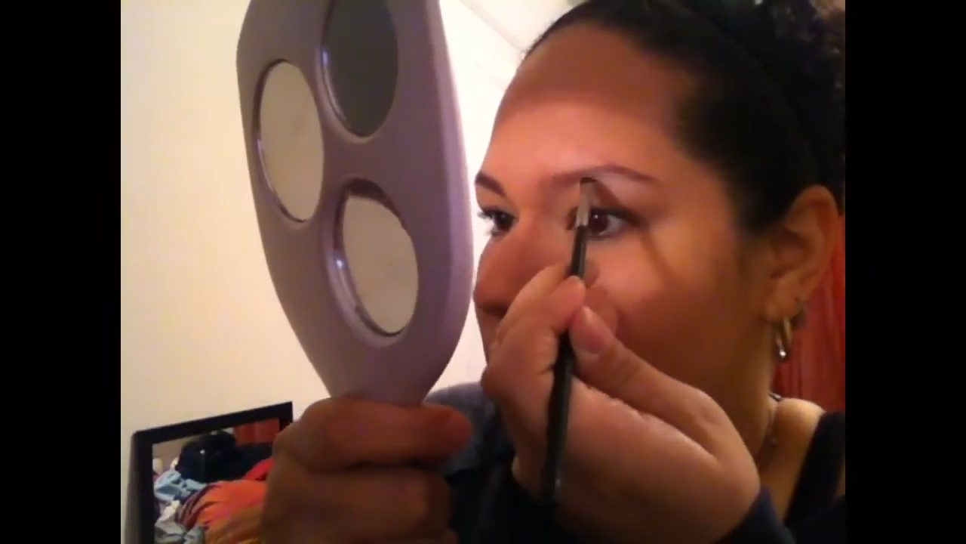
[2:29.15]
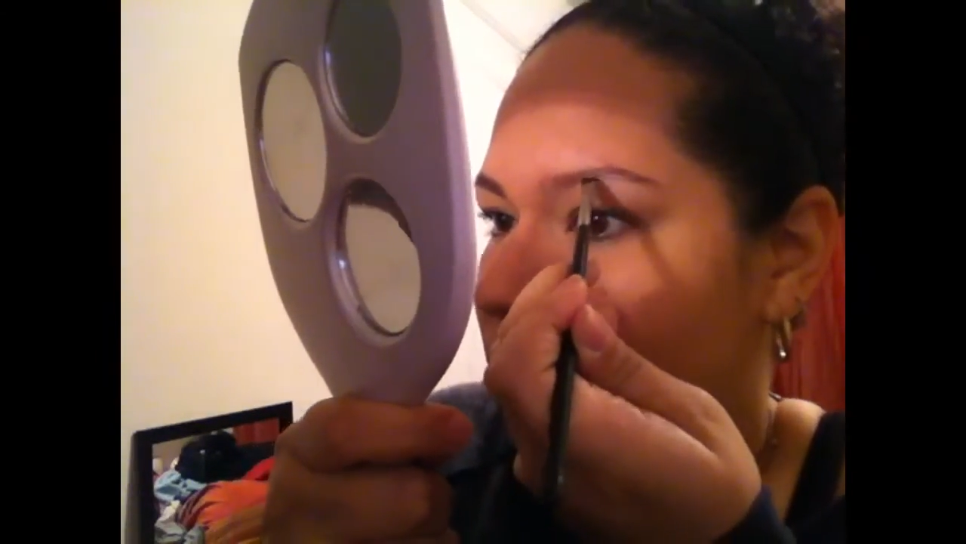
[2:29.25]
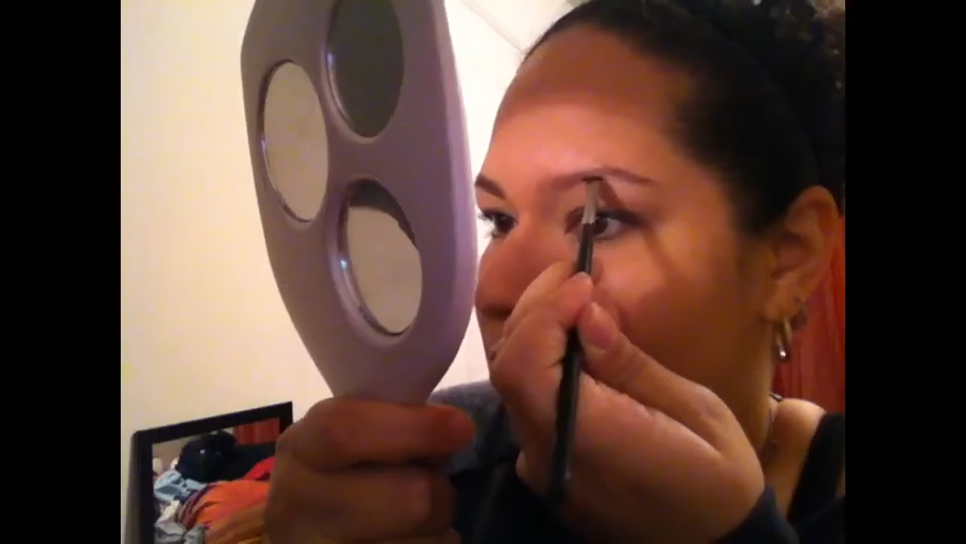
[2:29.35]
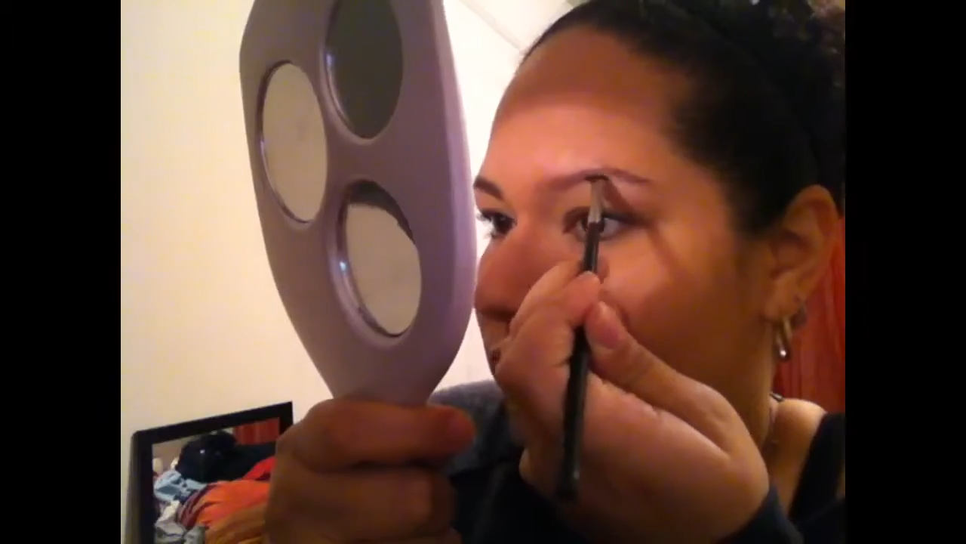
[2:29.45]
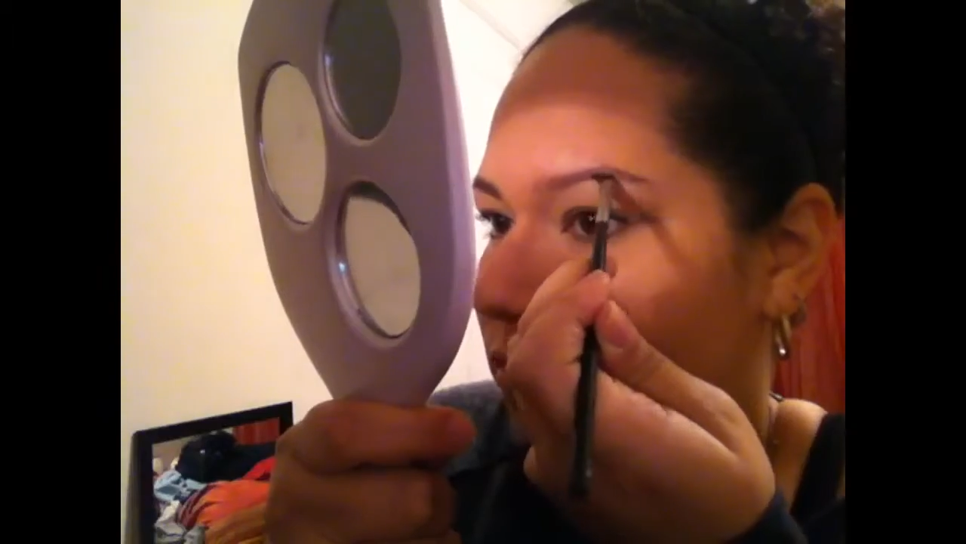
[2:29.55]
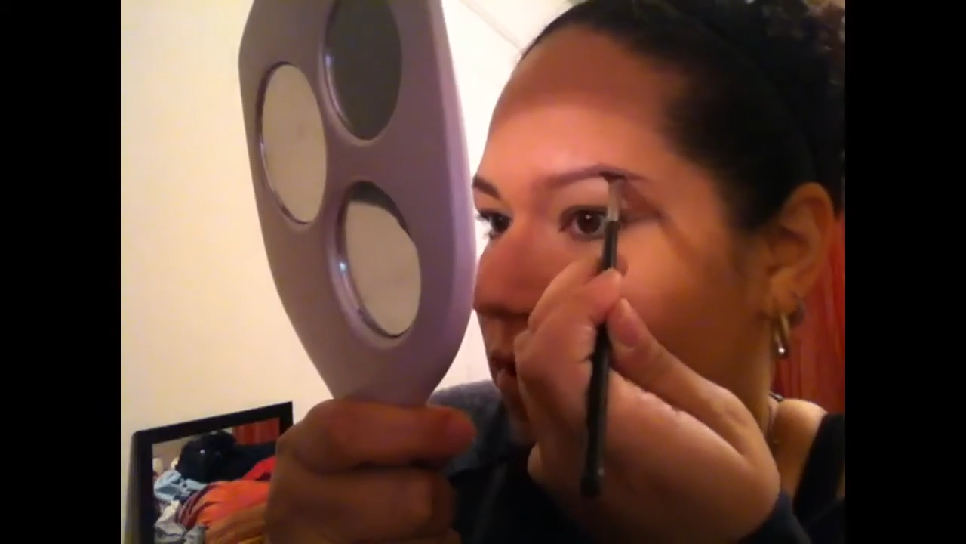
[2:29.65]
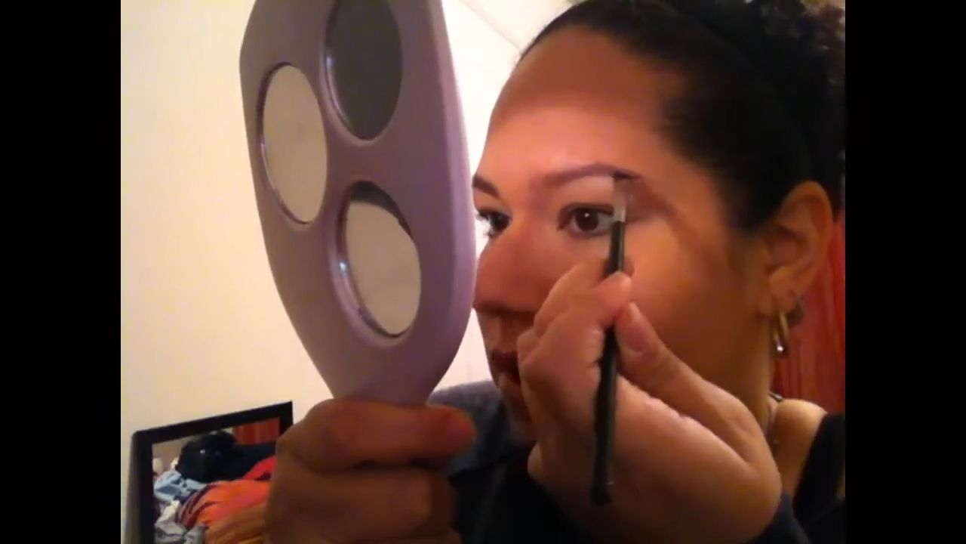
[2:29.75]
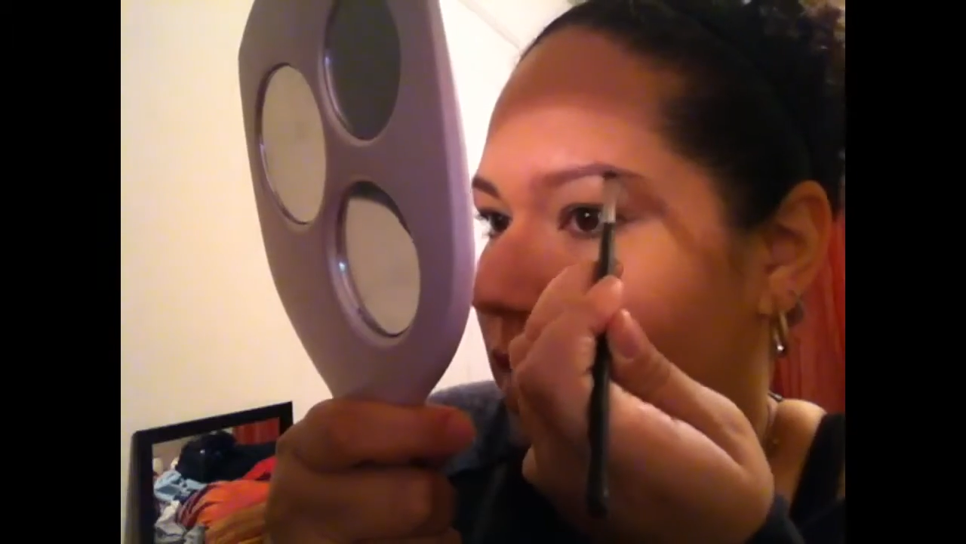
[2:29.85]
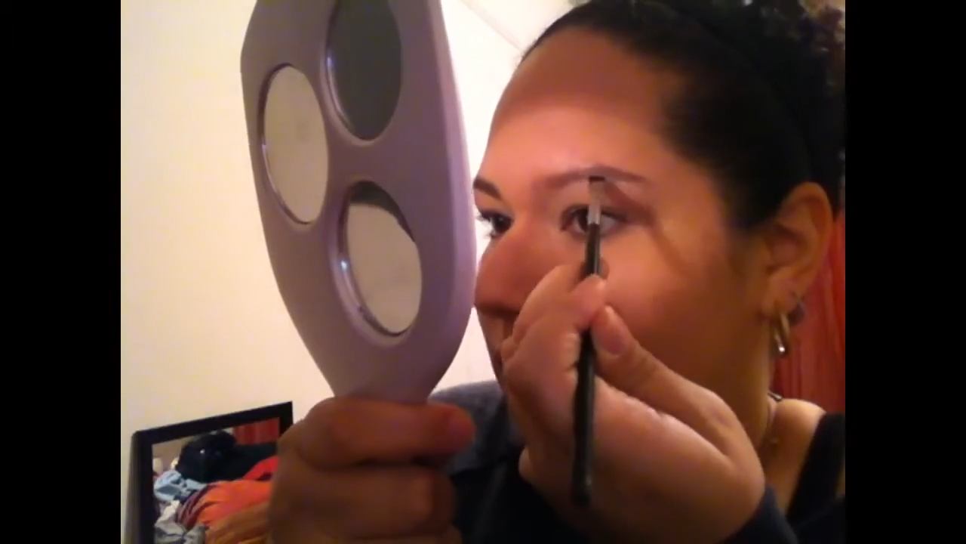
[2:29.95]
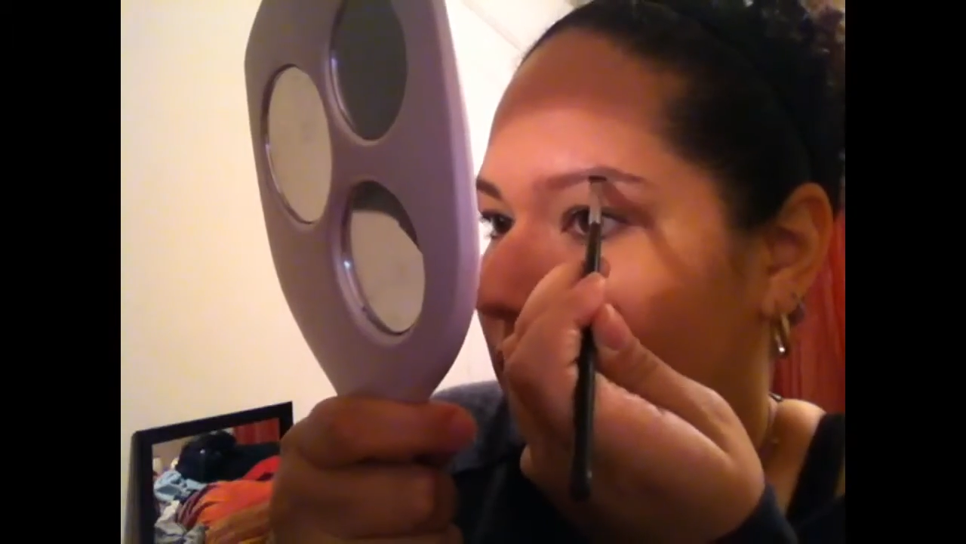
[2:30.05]

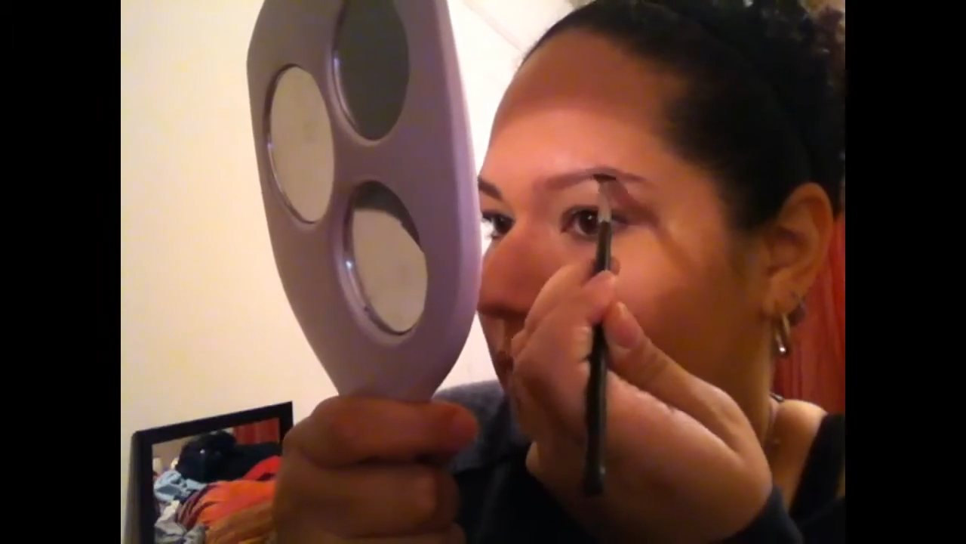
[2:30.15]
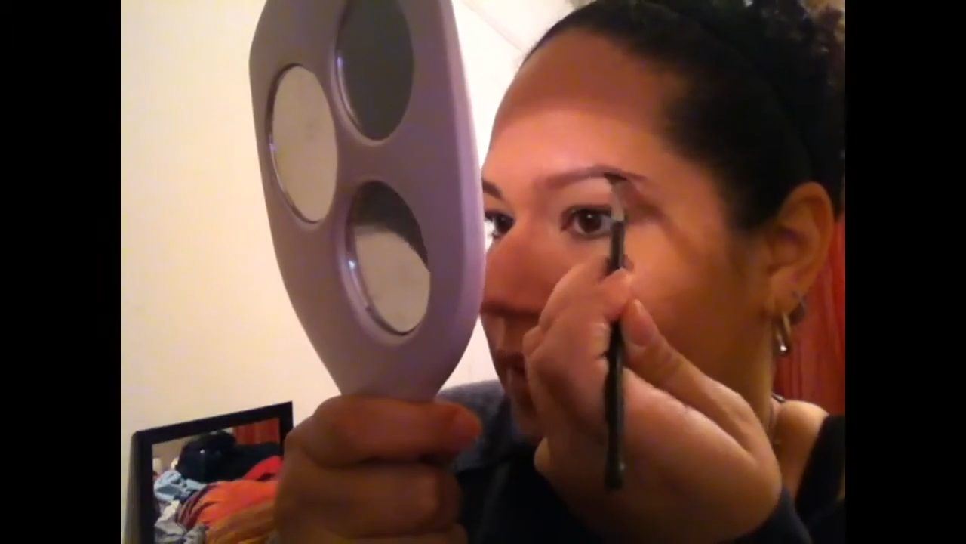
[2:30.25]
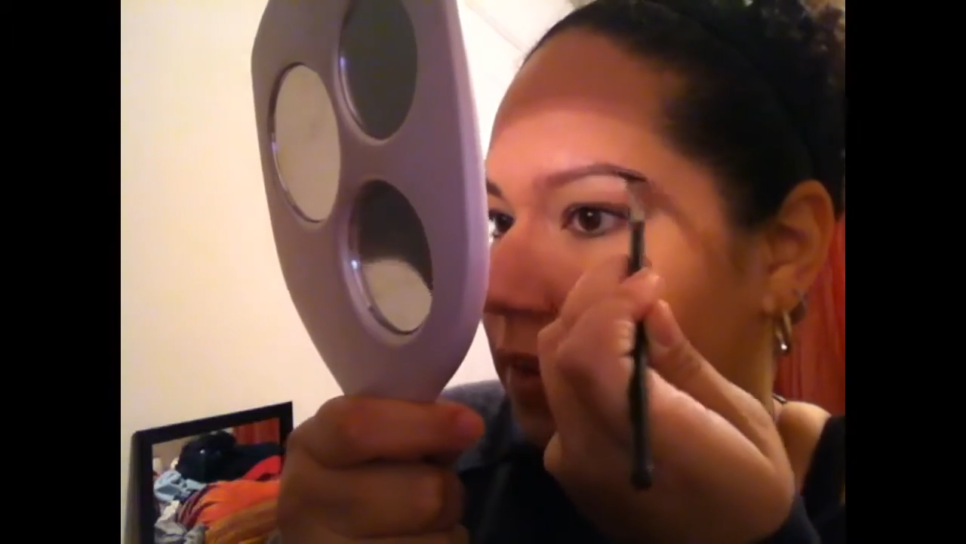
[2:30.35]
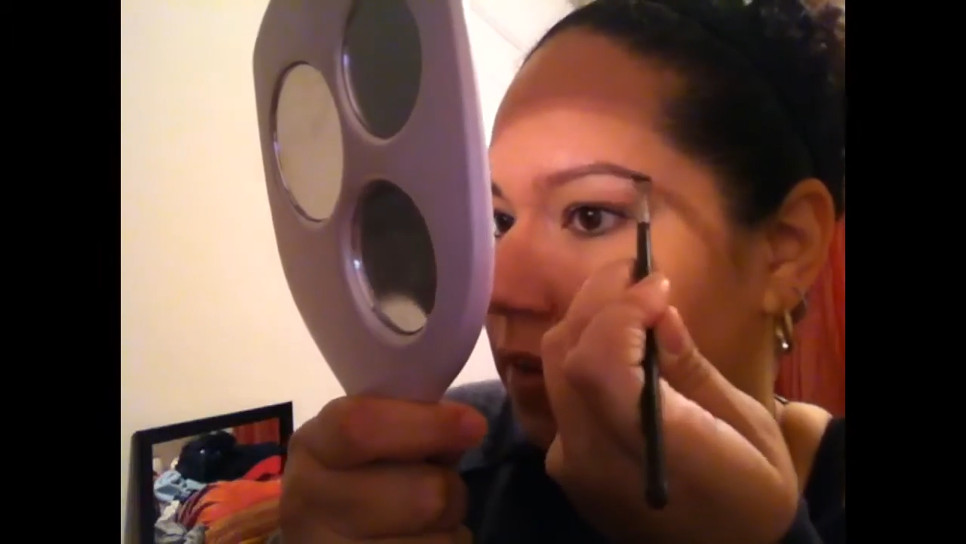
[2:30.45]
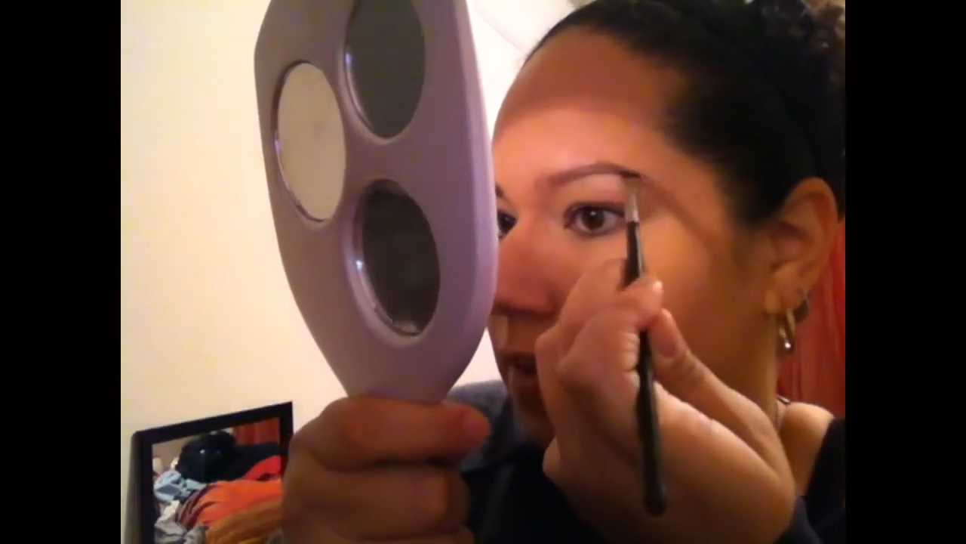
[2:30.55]
draw a line.